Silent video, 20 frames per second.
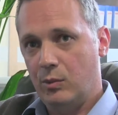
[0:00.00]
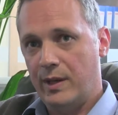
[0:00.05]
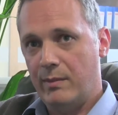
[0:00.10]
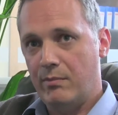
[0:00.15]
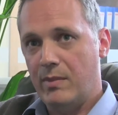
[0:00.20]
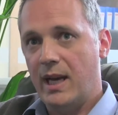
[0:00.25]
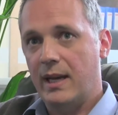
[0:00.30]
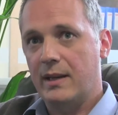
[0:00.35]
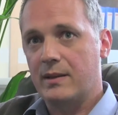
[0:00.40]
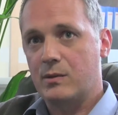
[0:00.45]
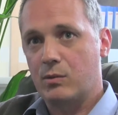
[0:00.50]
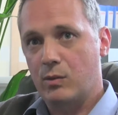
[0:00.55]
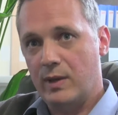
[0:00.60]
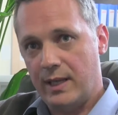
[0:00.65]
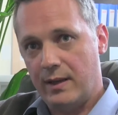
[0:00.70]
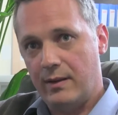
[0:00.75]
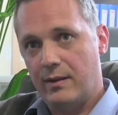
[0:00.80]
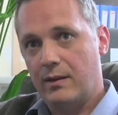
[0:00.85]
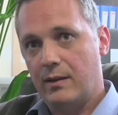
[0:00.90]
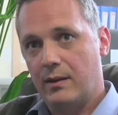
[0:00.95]
we met
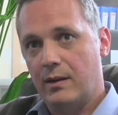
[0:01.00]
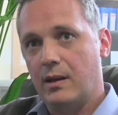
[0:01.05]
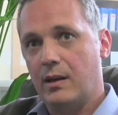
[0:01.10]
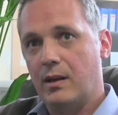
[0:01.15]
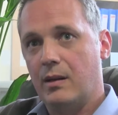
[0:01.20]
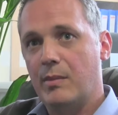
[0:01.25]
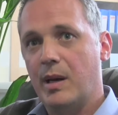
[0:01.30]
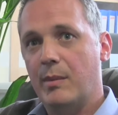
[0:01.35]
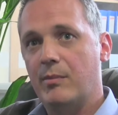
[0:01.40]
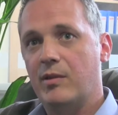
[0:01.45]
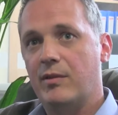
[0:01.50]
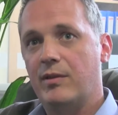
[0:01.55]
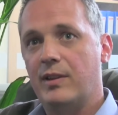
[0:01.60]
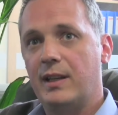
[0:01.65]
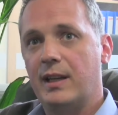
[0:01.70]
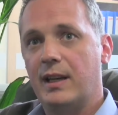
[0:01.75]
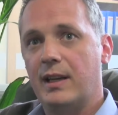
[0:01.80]
with a member of the